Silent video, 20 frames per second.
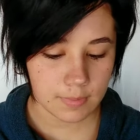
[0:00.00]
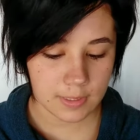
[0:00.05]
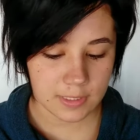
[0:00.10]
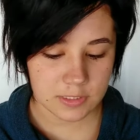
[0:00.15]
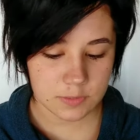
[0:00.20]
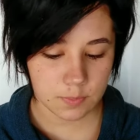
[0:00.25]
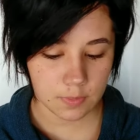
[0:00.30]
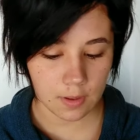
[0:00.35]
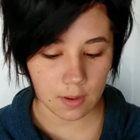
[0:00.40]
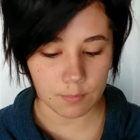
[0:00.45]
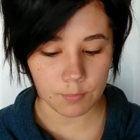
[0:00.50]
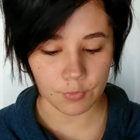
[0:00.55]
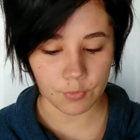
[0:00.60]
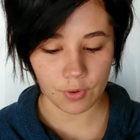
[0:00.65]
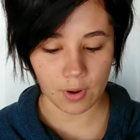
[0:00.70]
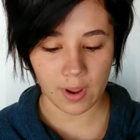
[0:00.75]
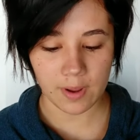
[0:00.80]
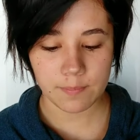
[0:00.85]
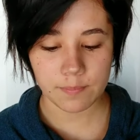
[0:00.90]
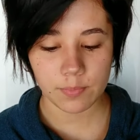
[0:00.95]
mealies become
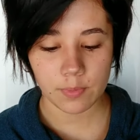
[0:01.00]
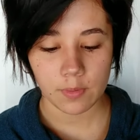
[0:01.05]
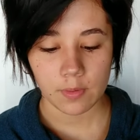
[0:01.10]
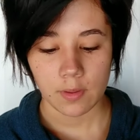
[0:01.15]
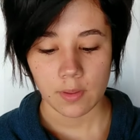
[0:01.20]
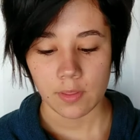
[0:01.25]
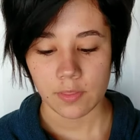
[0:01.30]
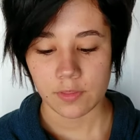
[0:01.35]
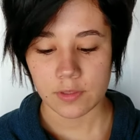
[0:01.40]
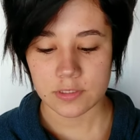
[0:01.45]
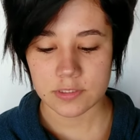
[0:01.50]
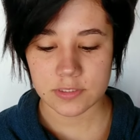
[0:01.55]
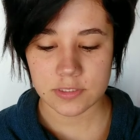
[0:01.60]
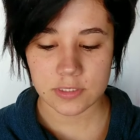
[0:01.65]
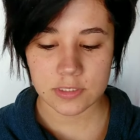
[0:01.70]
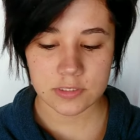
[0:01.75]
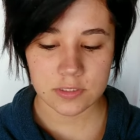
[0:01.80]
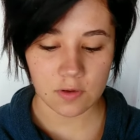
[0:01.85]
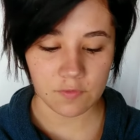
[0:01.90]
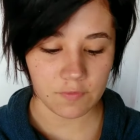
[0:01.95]
ripe, their
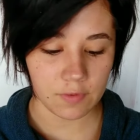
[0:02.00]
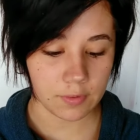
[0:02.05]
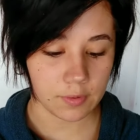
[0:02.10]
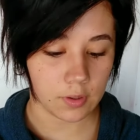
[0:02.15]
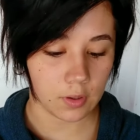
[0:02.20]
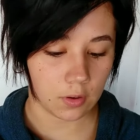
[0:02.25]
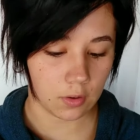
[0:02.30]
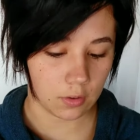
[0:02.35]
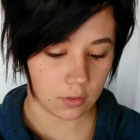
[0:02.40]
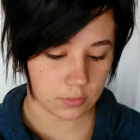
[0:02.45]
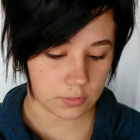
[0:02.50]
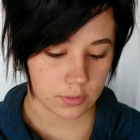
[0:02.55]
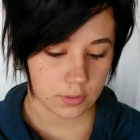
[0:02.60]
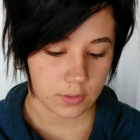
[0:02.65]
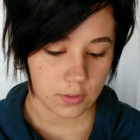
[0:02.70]
seeds are very hard.